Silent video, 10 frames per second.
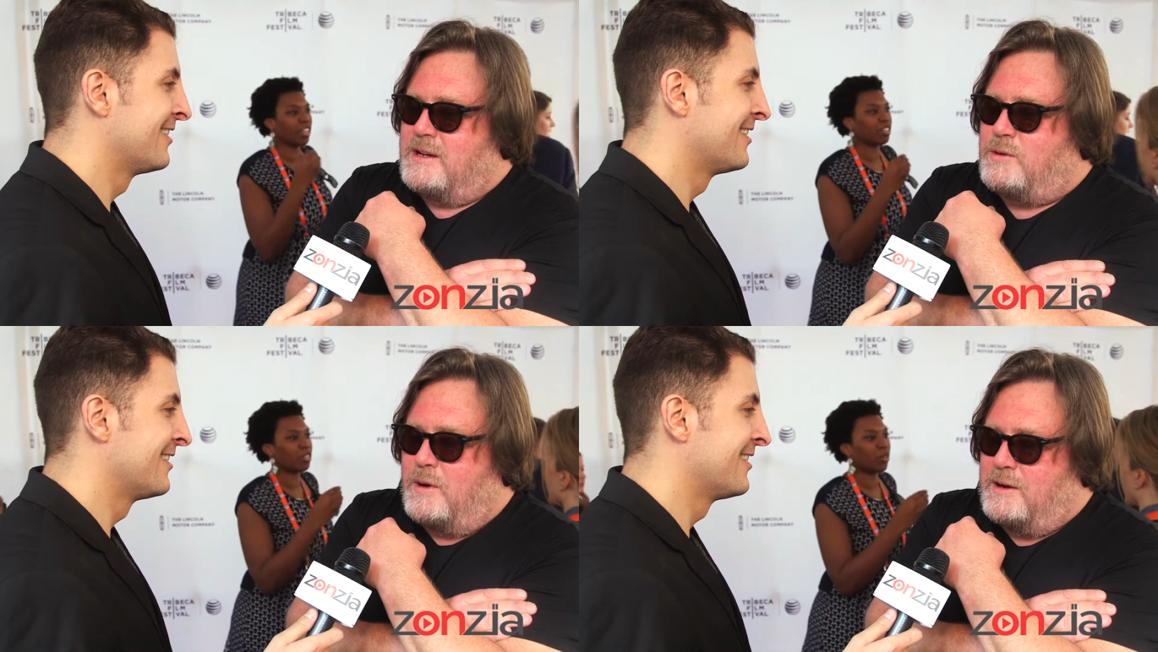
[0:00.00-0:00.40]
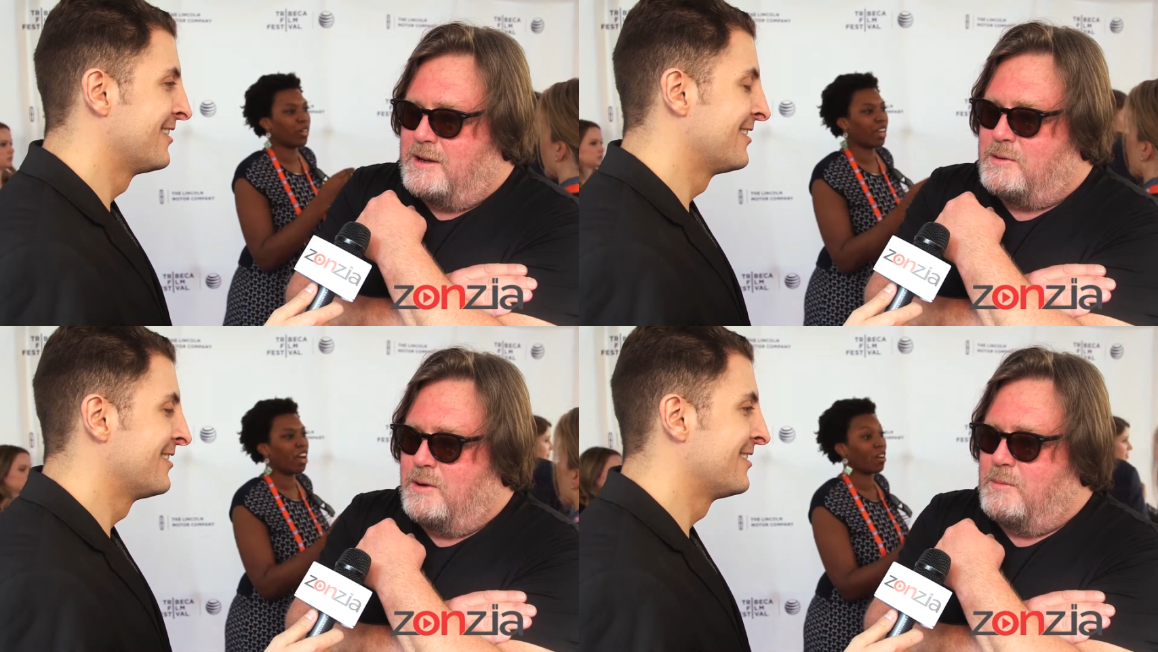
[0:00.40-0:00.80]
Speaker 1: quote
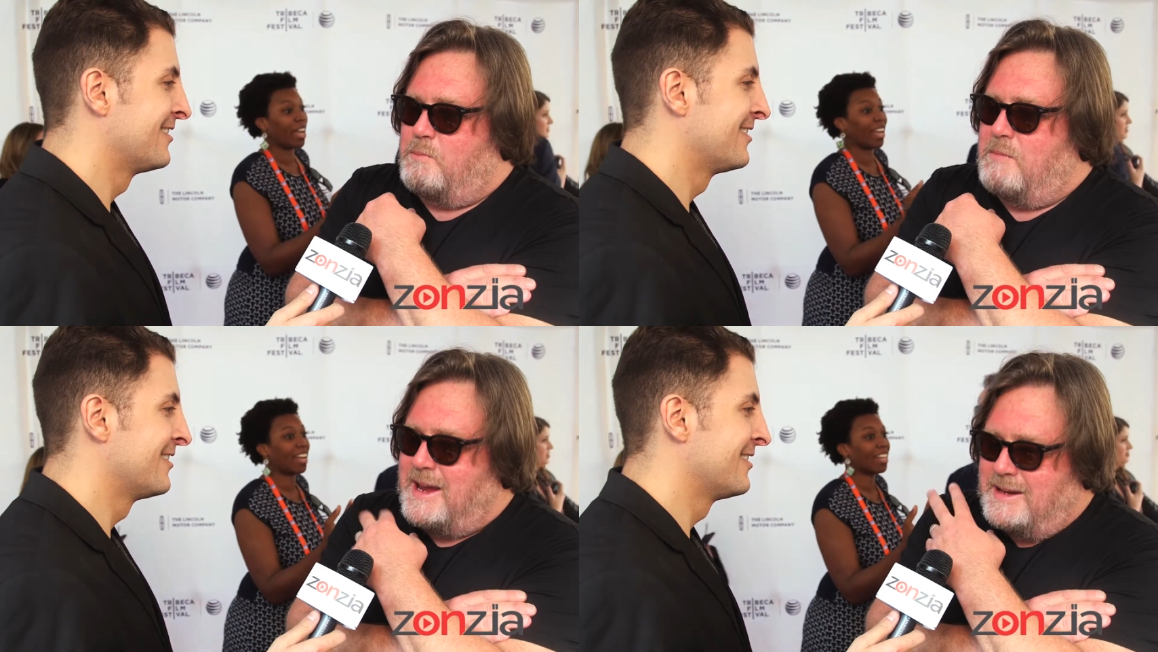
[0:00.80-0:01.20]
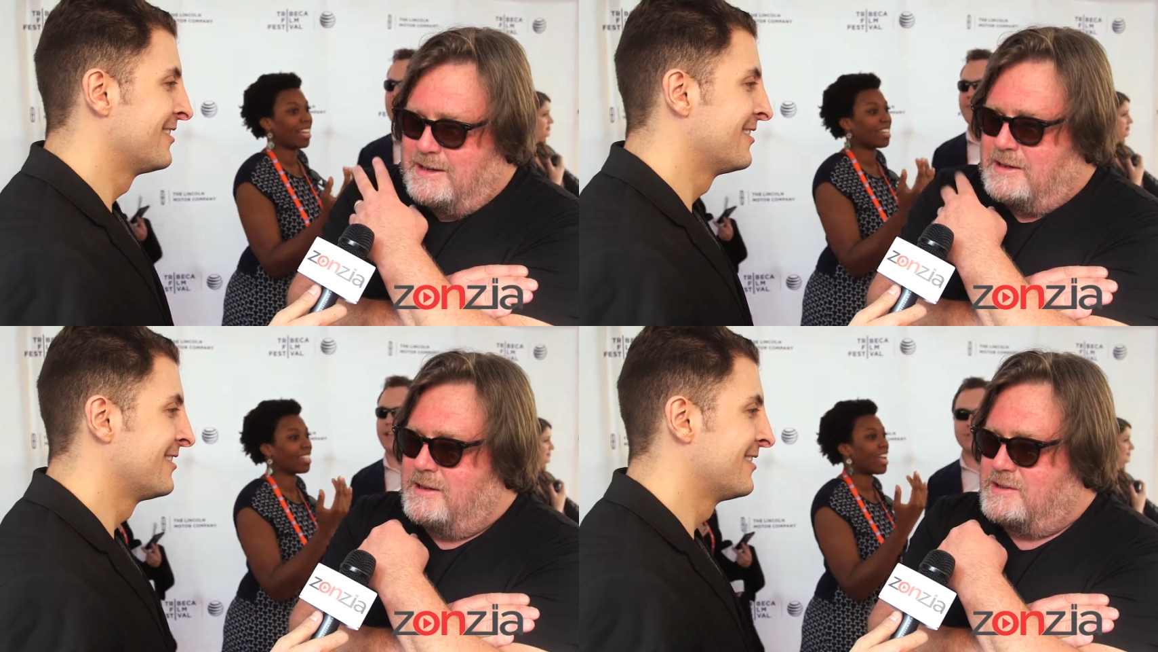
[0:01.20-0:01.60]
unquote made
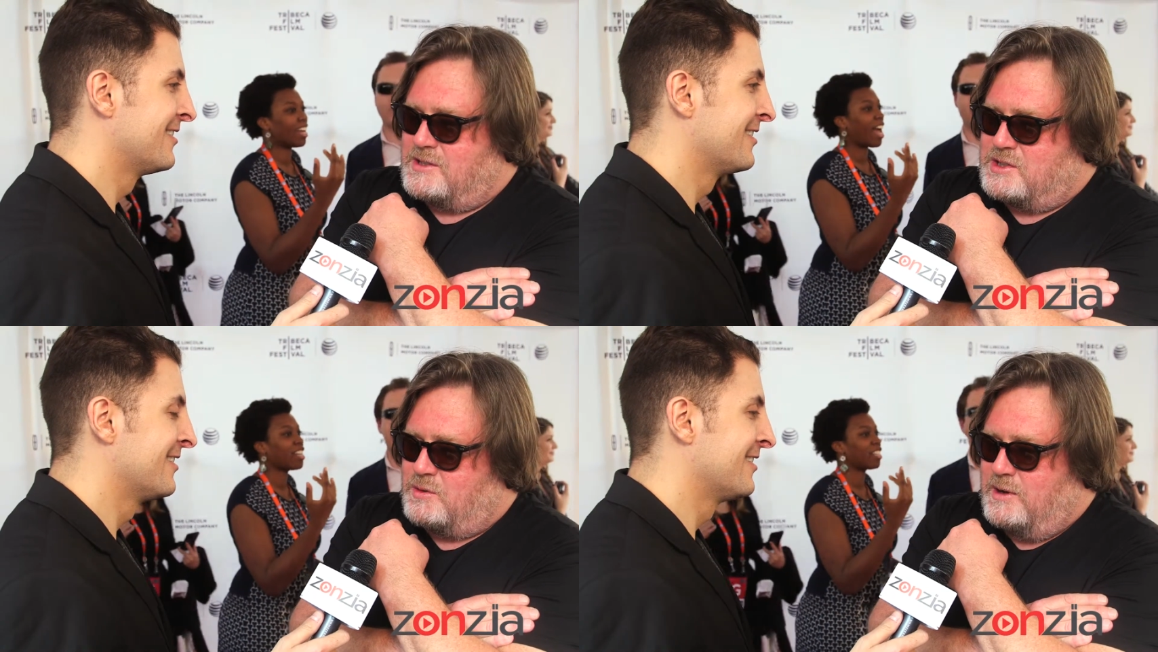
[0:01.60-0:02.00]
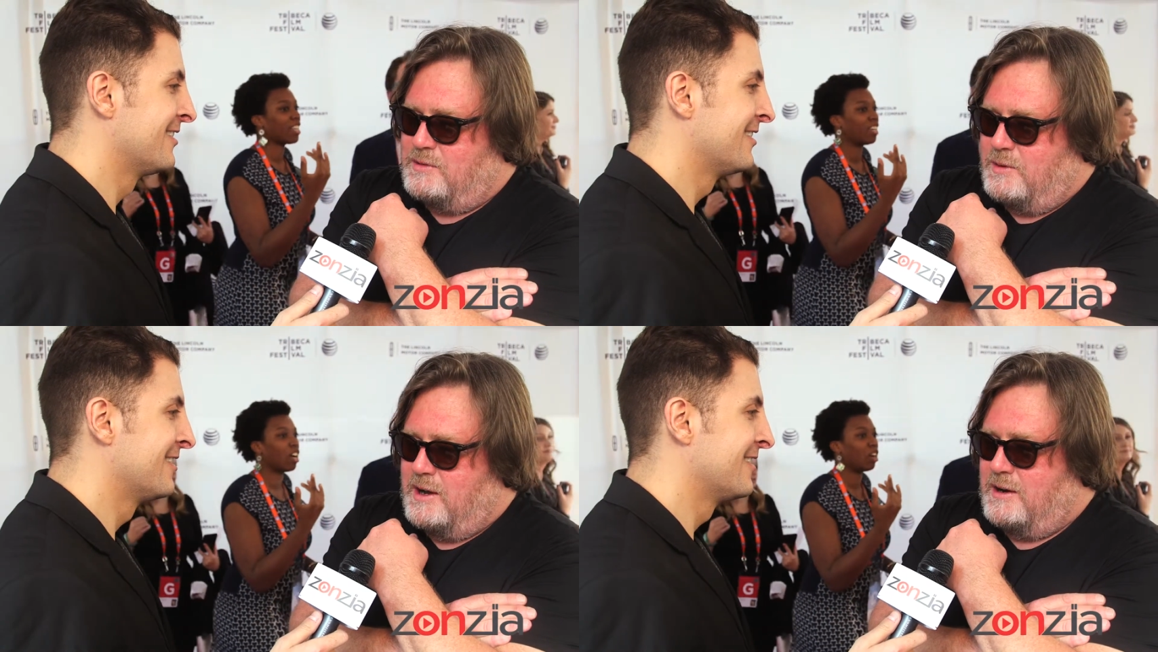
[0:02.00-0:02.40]
it as a
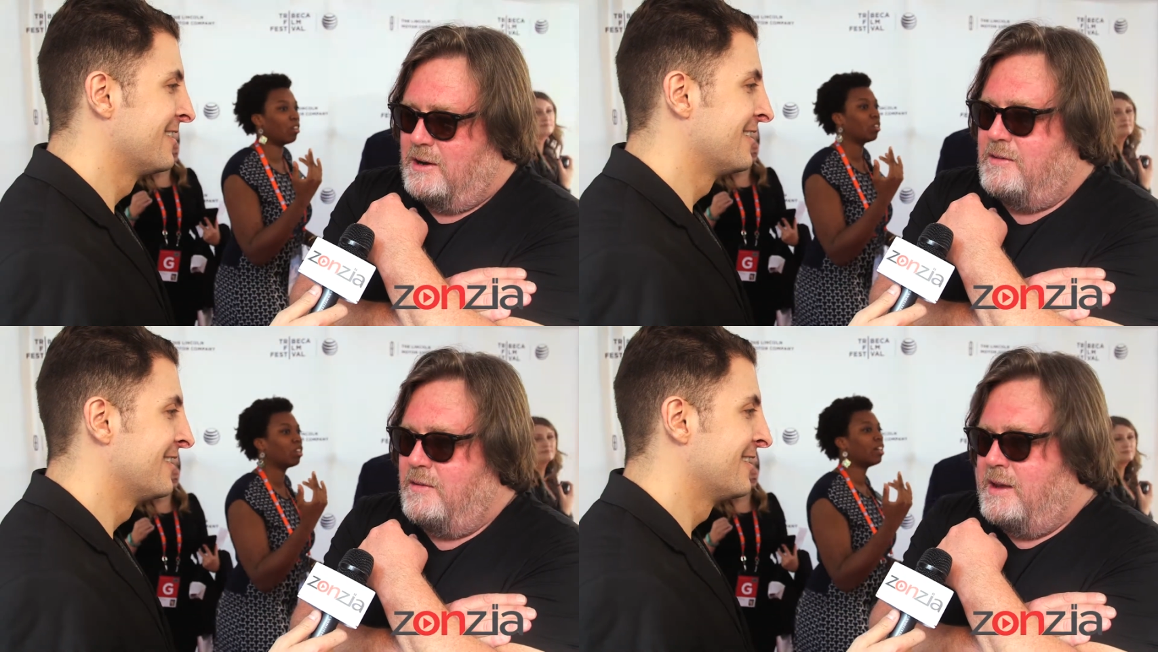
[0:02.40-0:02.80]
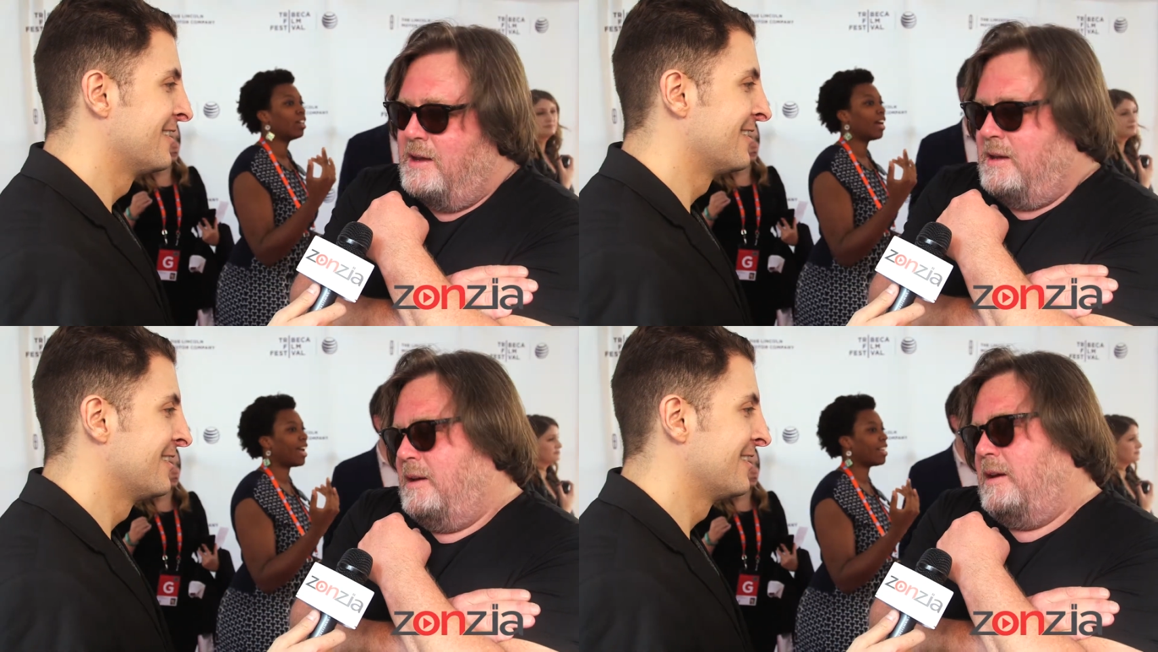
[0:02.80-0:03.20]
screenwriter,
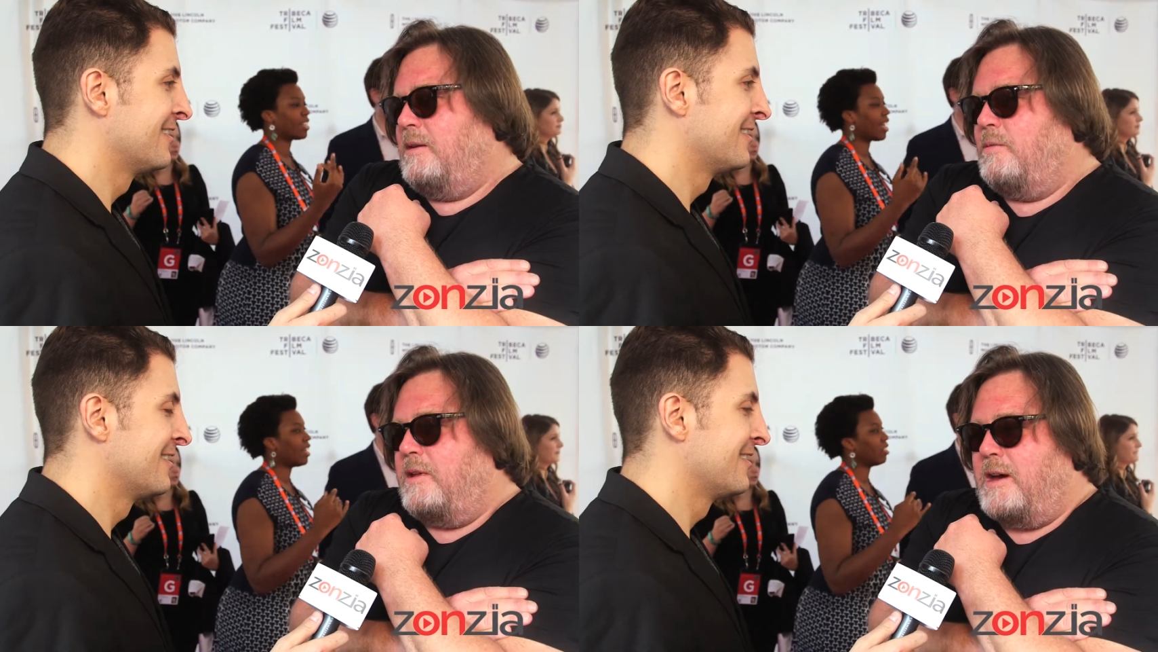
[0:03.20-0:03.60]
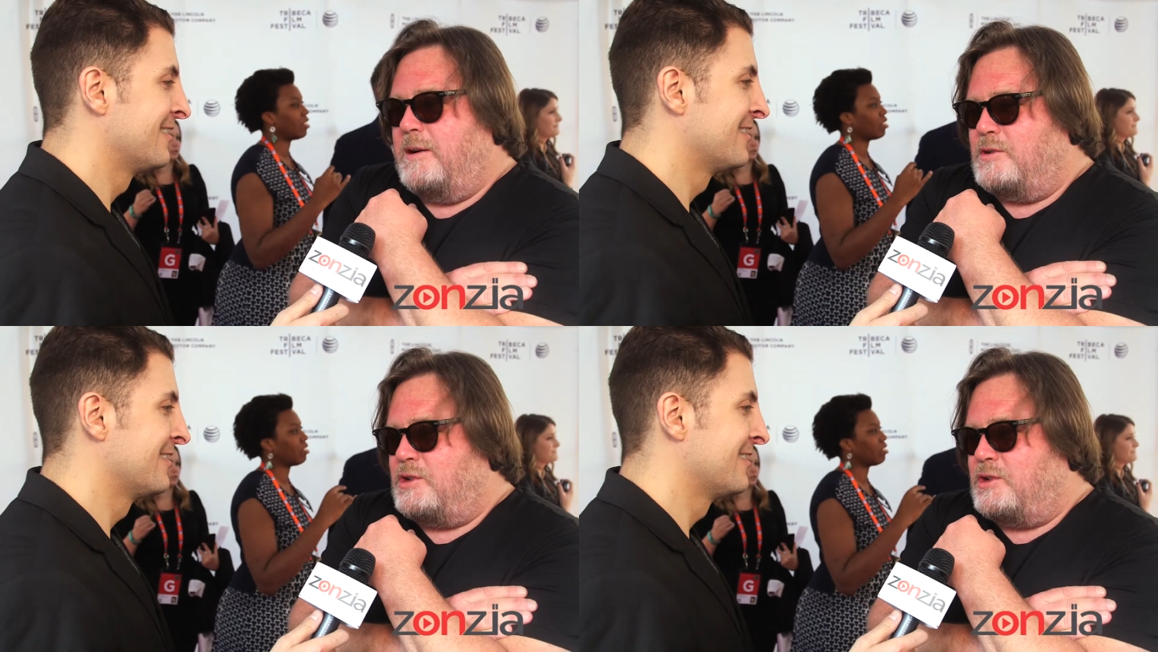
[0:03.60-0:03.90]
without